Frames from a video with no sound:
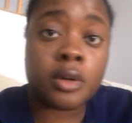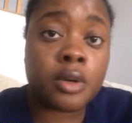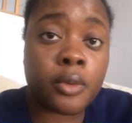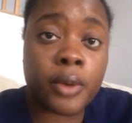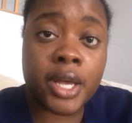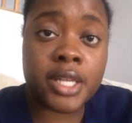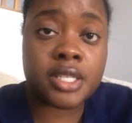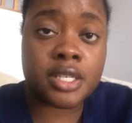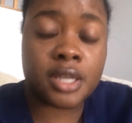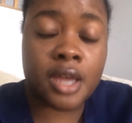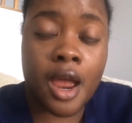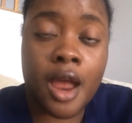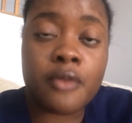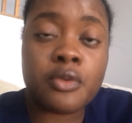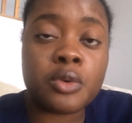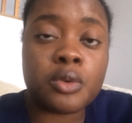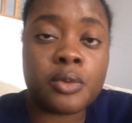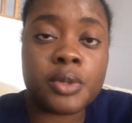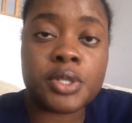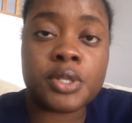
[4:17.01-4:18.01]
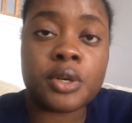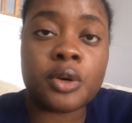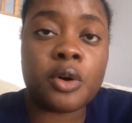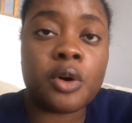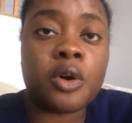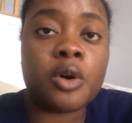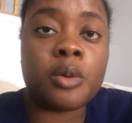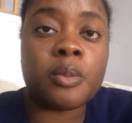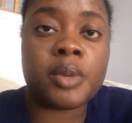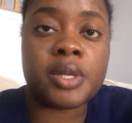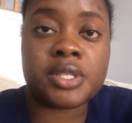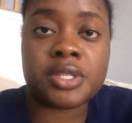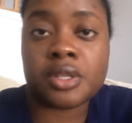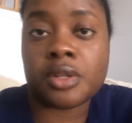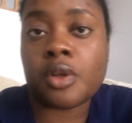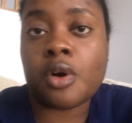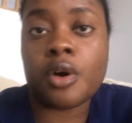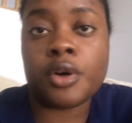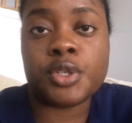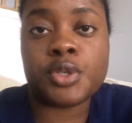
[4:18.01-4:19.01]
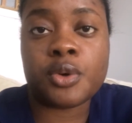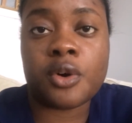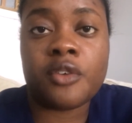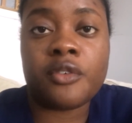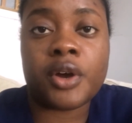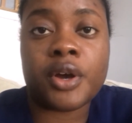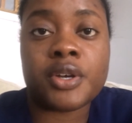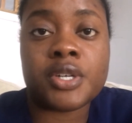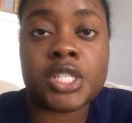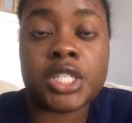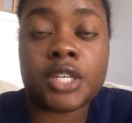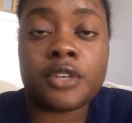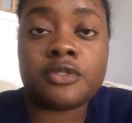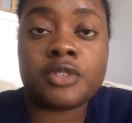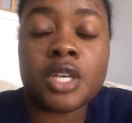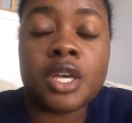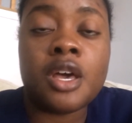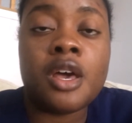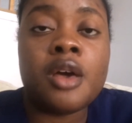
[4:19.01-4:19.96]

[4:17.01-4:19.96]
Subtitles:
Granted, everyone wants to go home. It's a long 12-hour shift.